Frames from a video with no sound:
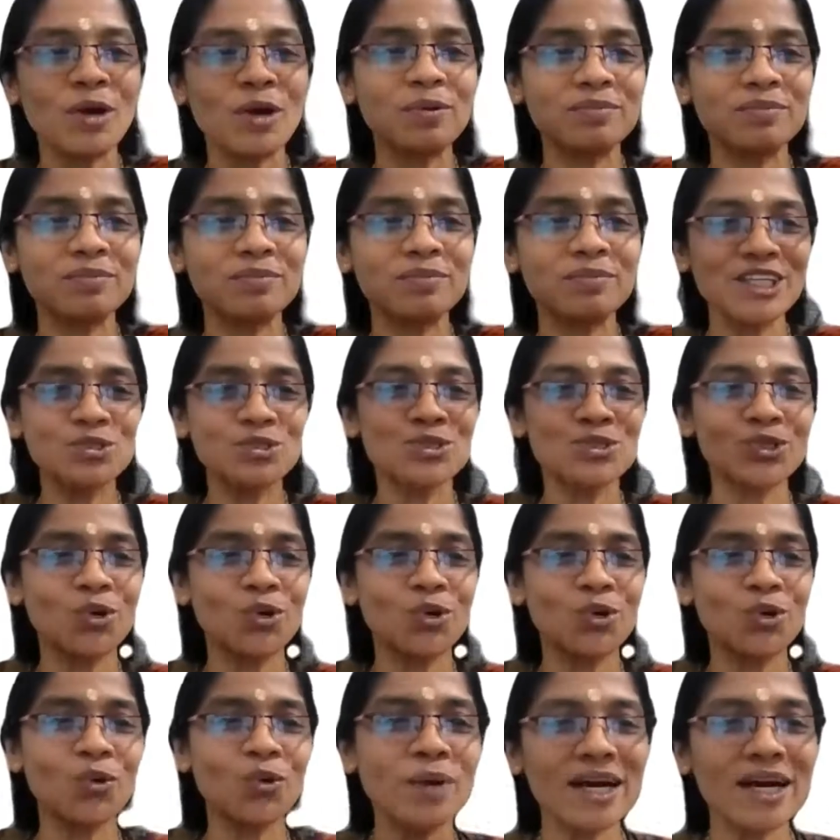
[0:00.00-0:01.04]
Thank you so
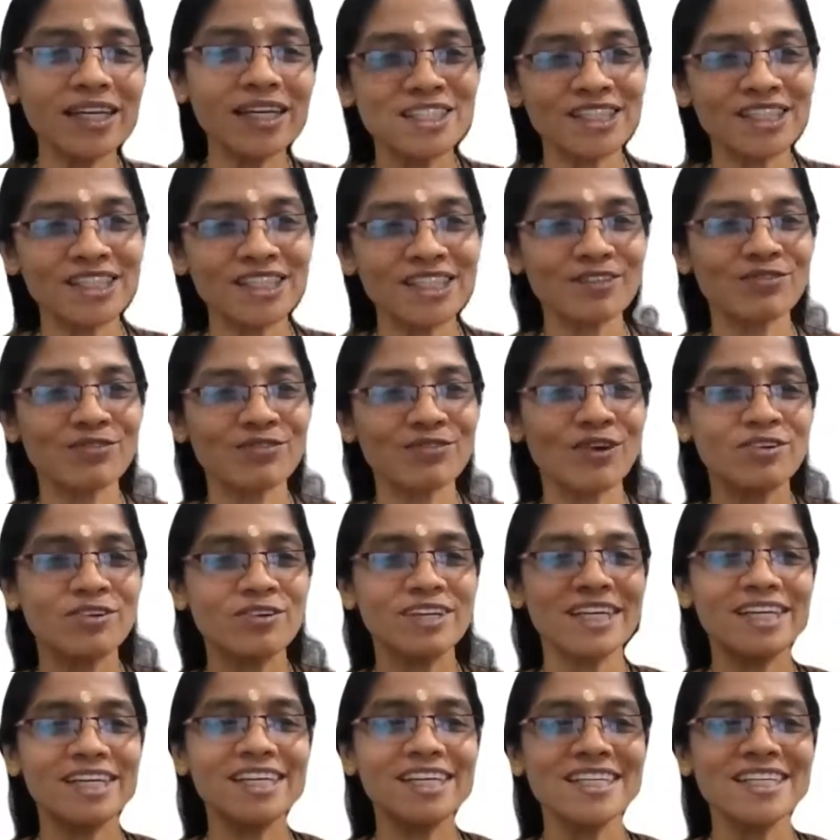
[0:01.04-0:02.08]
much for
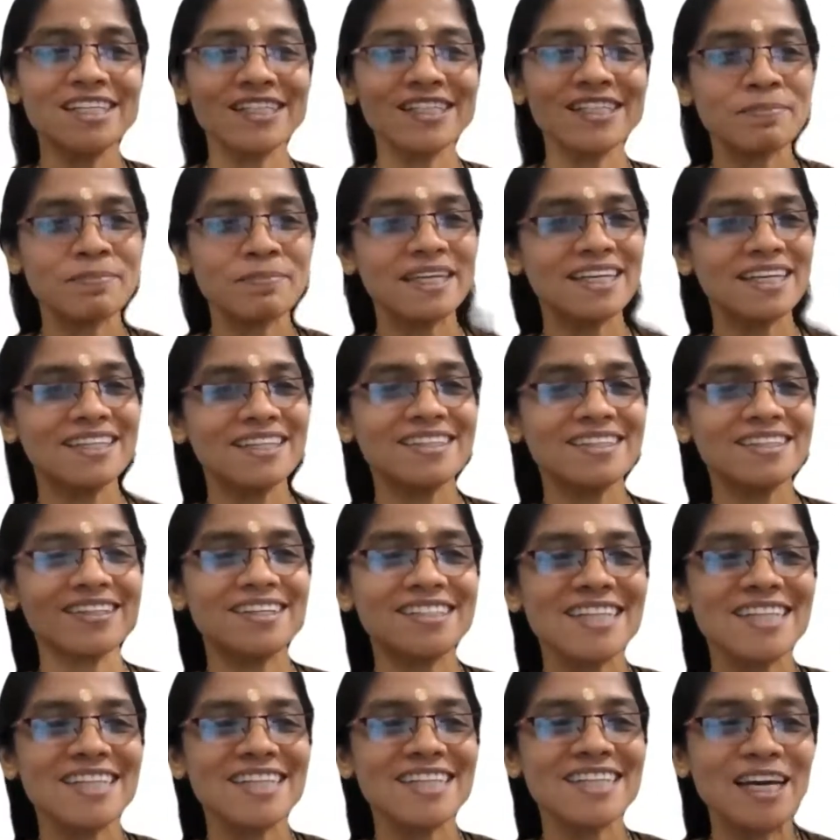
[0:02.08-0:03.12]
really spending the
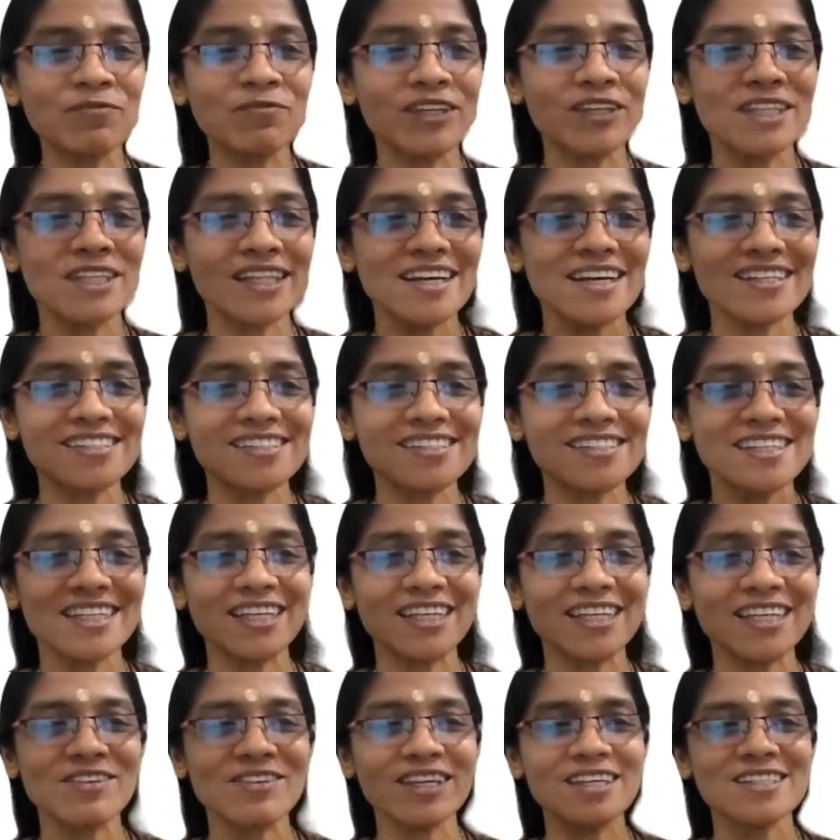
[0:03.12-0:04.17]
time with us and
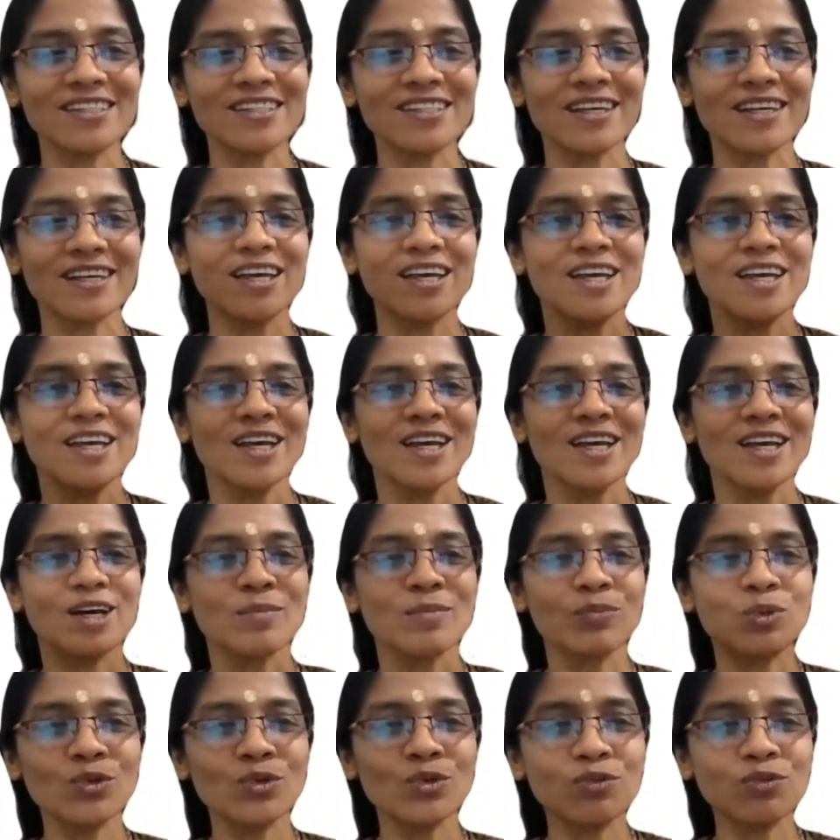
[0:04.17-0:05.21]
giving us a, a
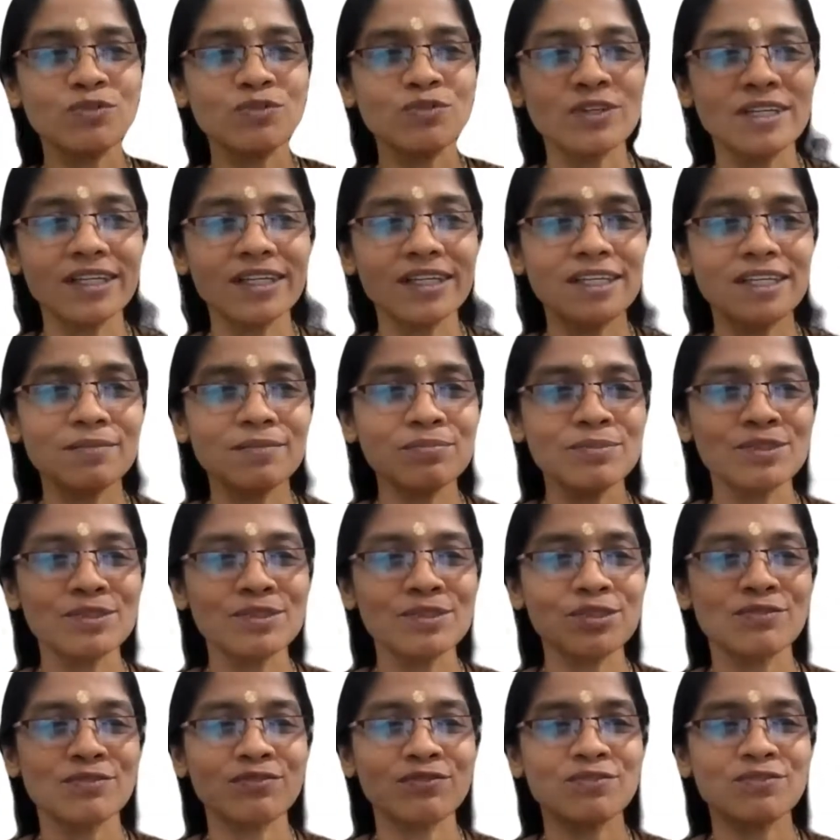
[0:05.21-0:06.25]
beautiful glimpse
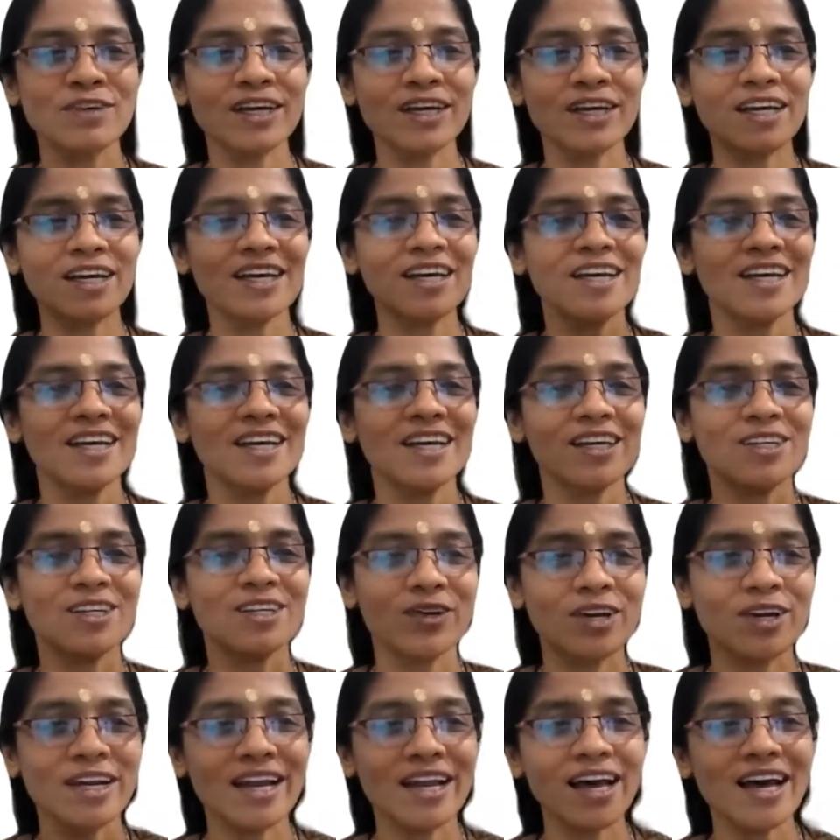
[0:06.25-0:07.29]
of uh, your
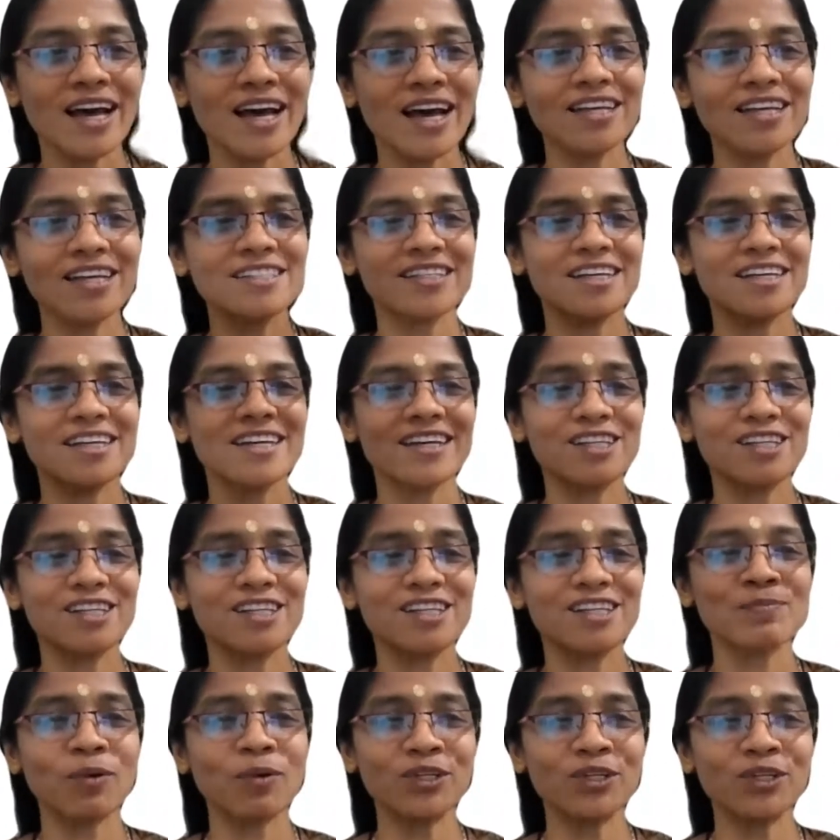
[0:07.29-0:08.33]
large uh,
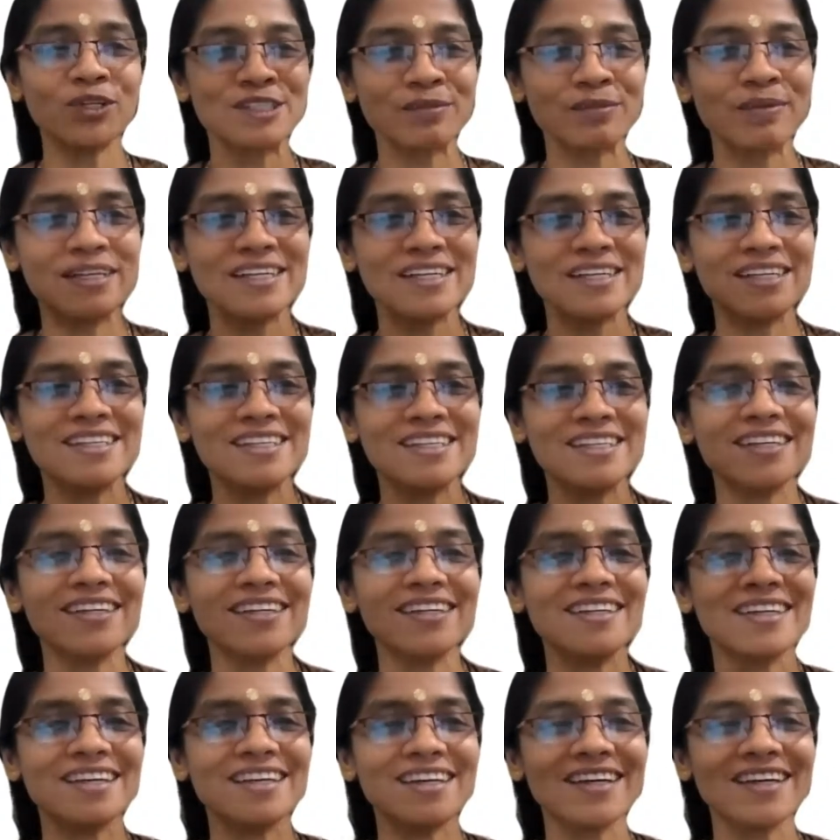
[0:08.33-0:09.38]
responsibility.
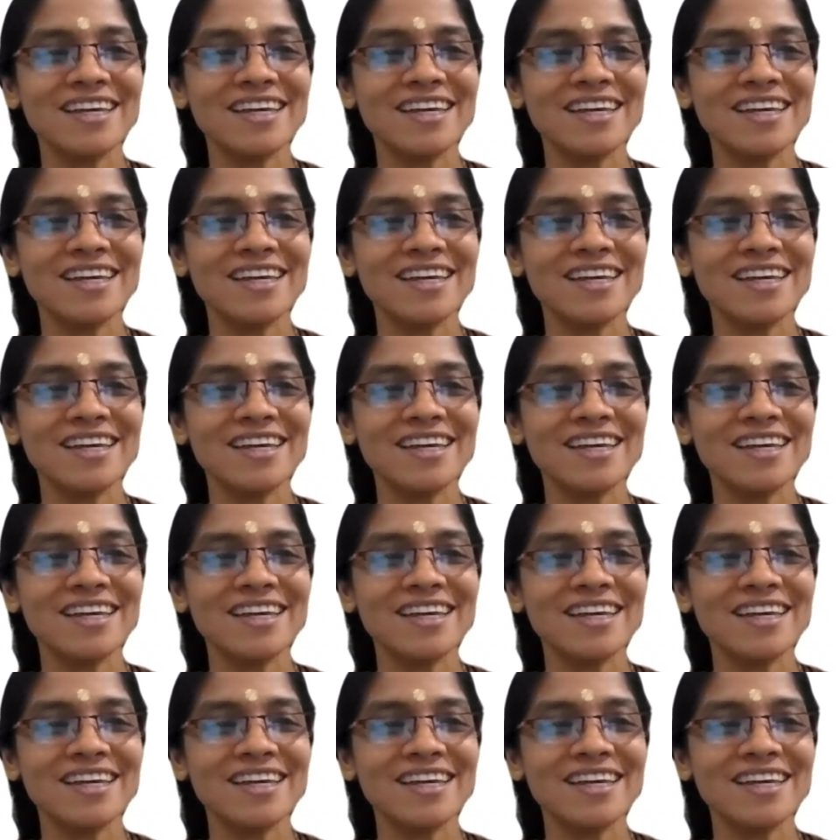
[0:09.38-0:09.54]
Uh, I